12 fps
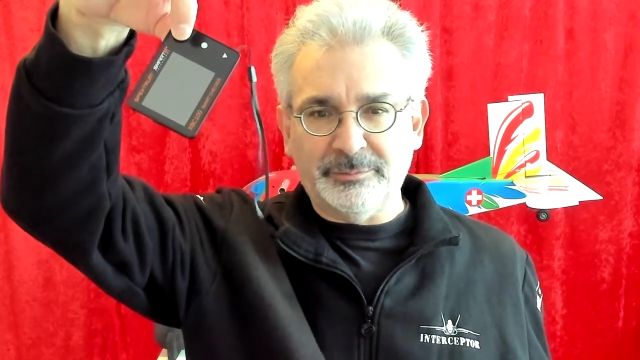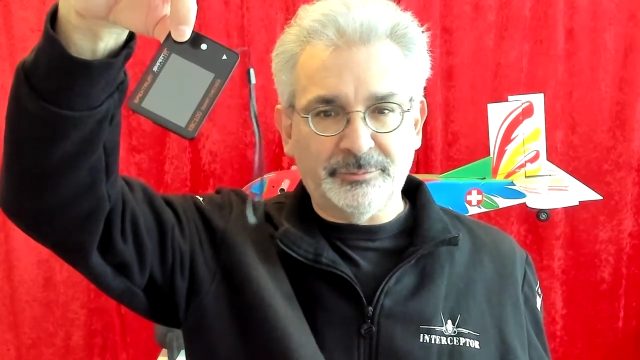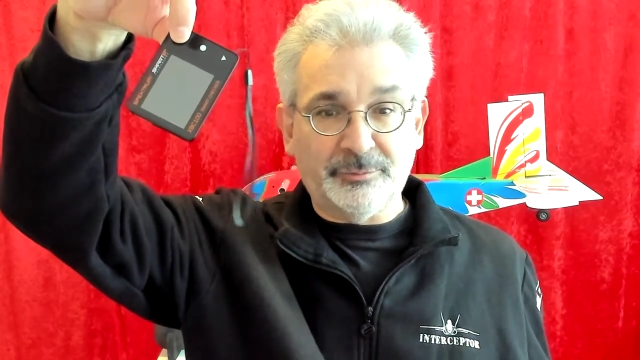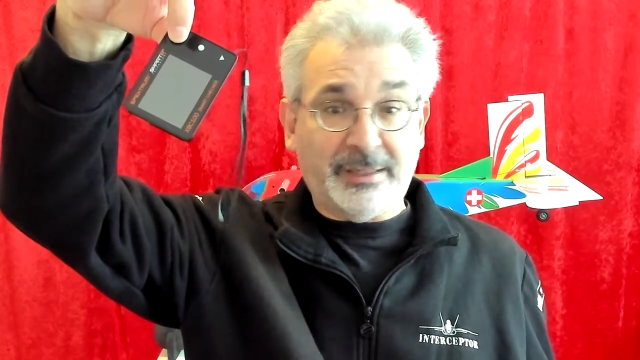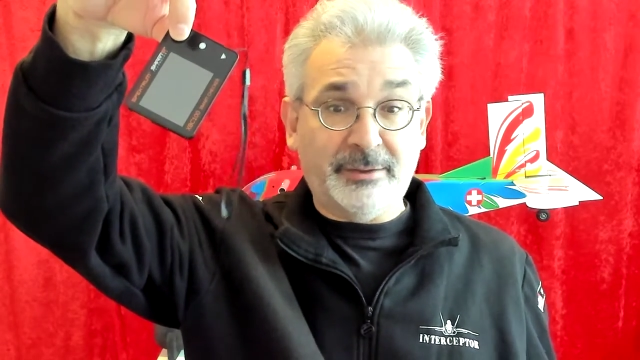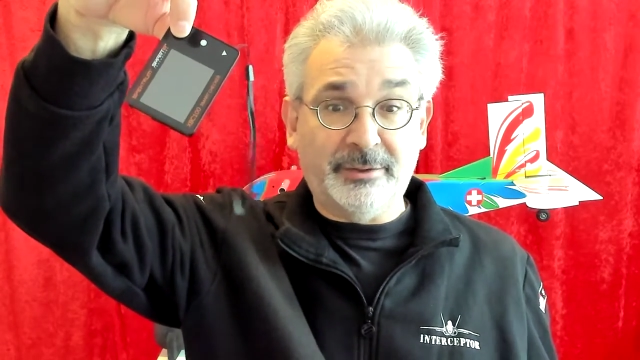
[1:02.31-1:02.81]

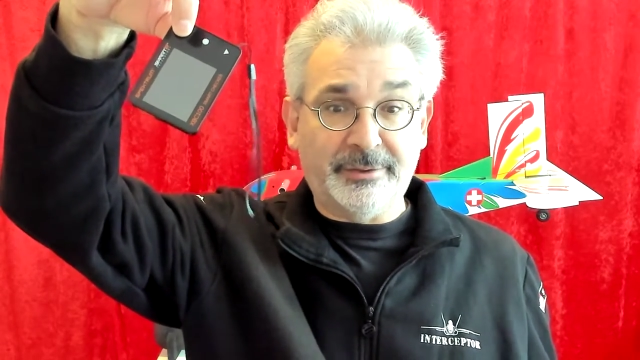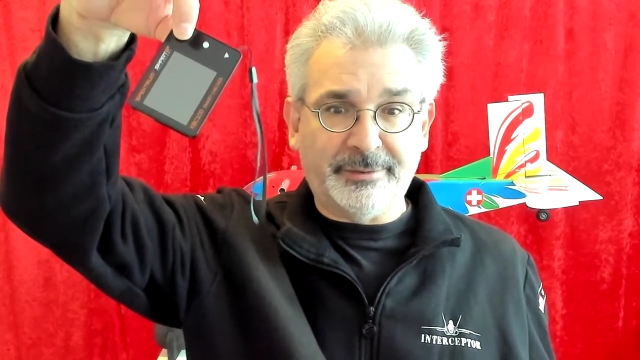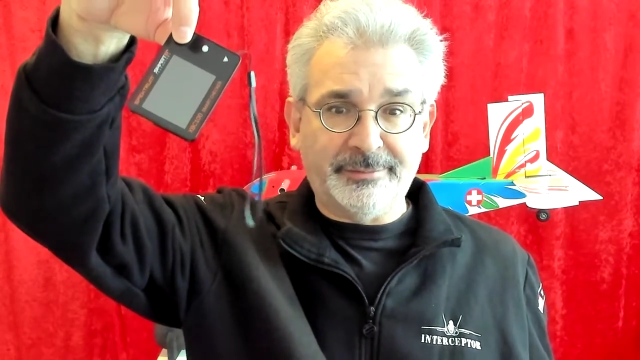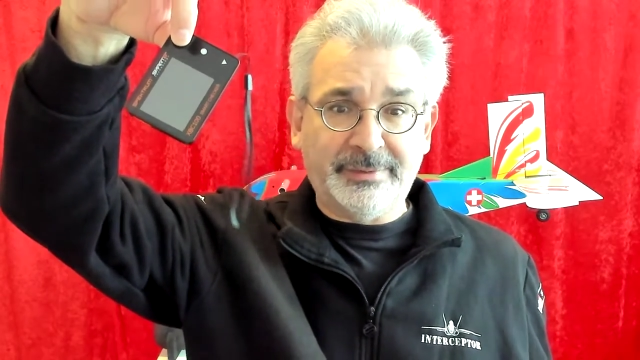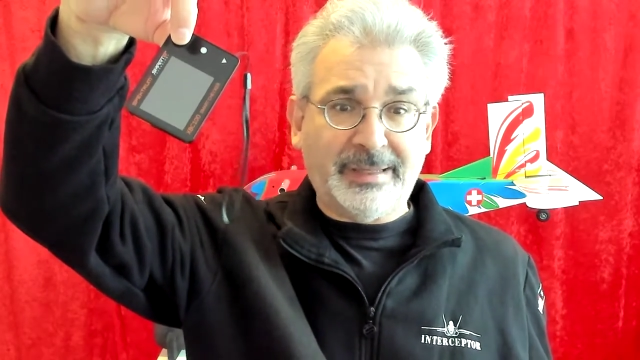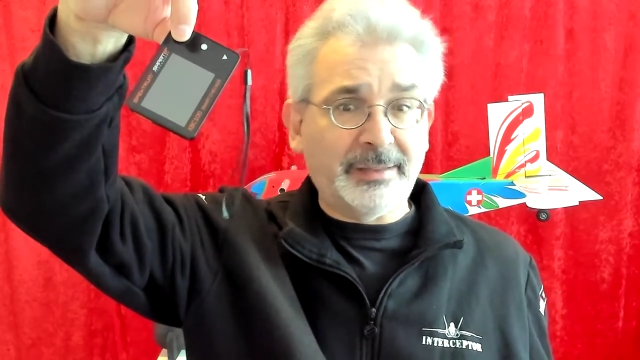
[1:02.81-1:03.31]

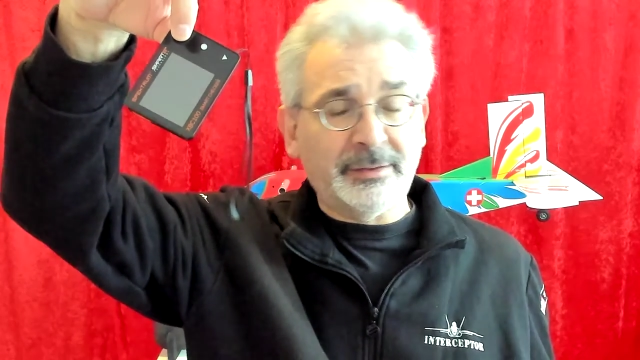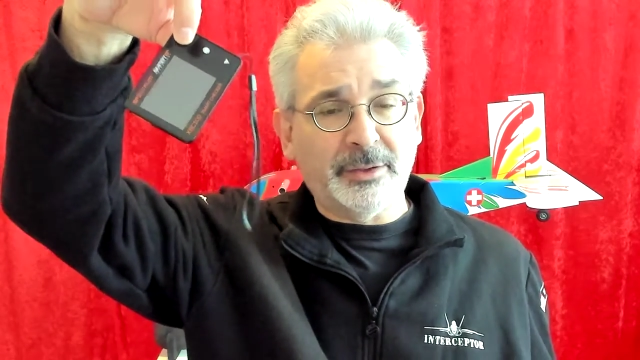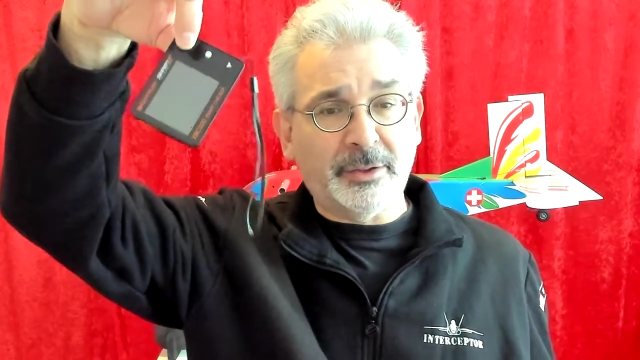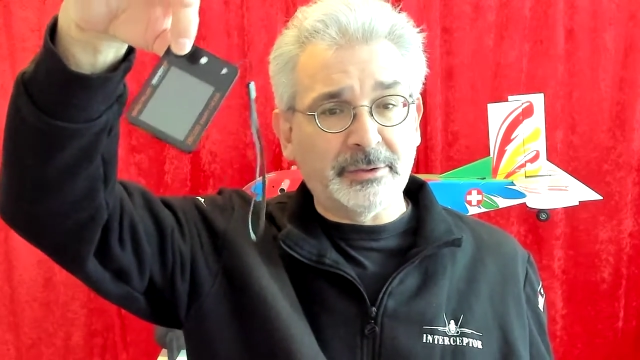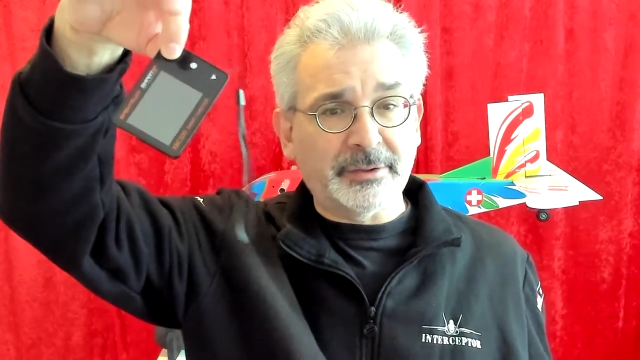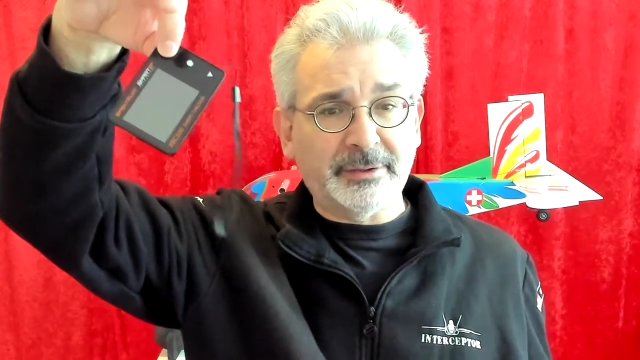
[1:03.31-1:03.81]
regular
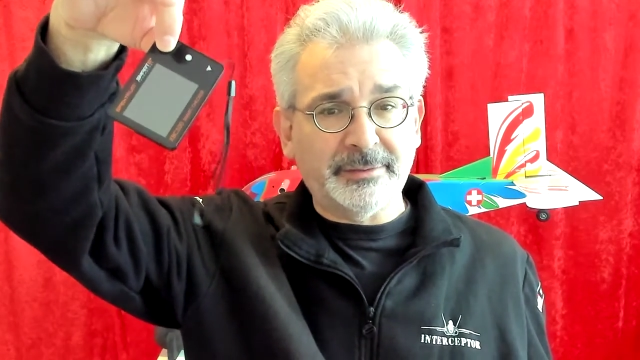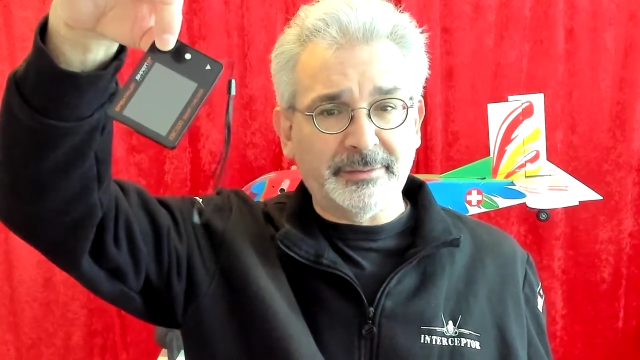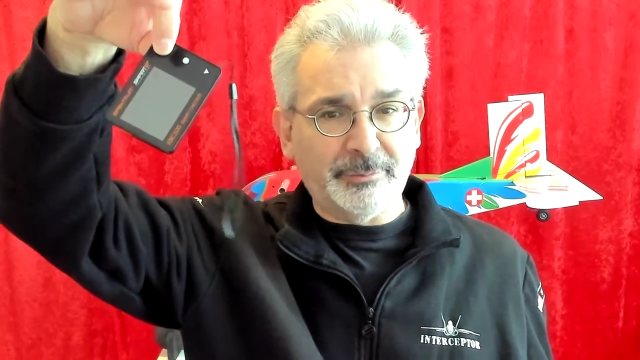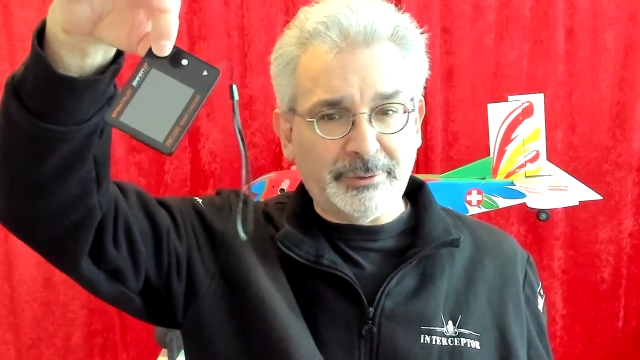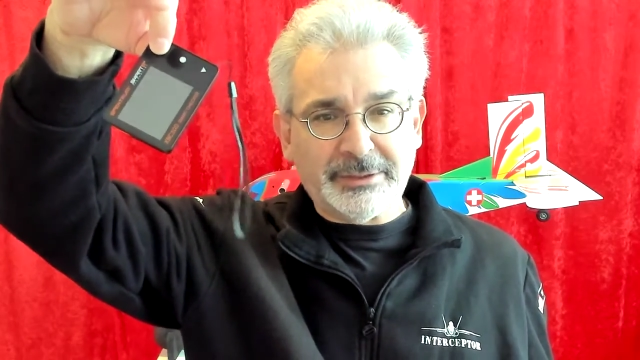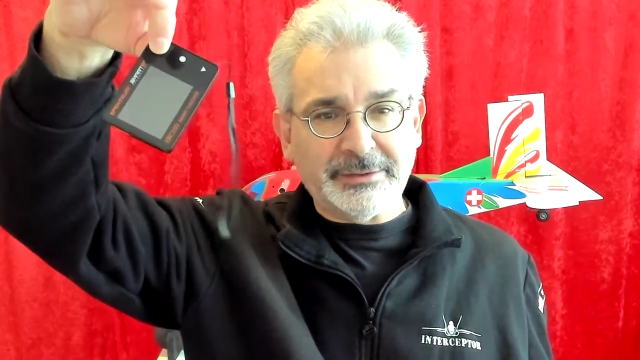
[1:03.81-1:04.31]
$10
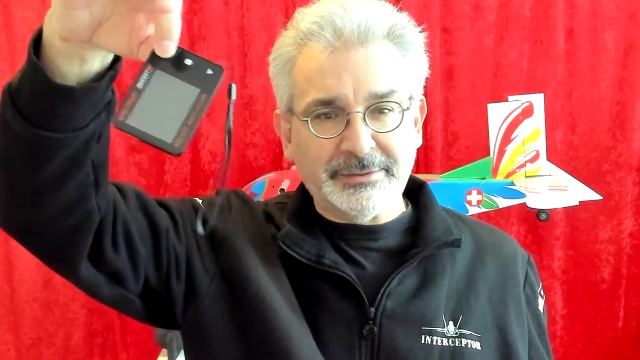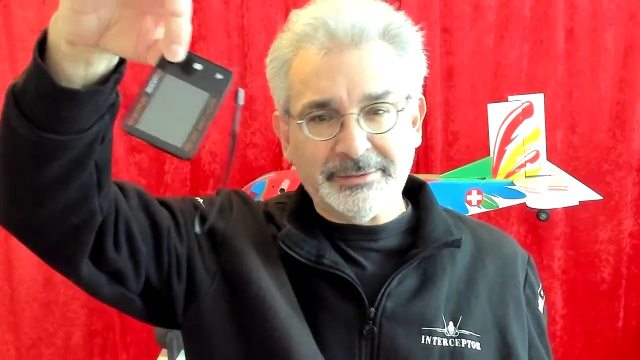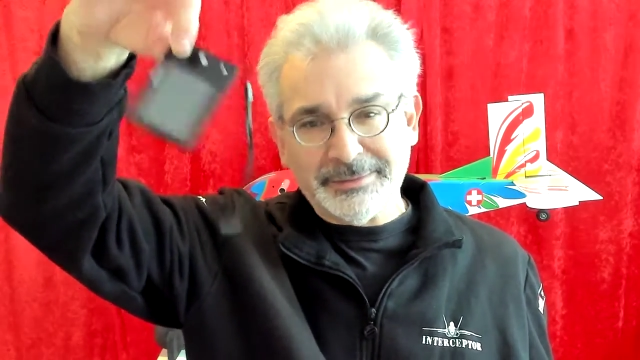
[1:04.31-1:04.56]
one.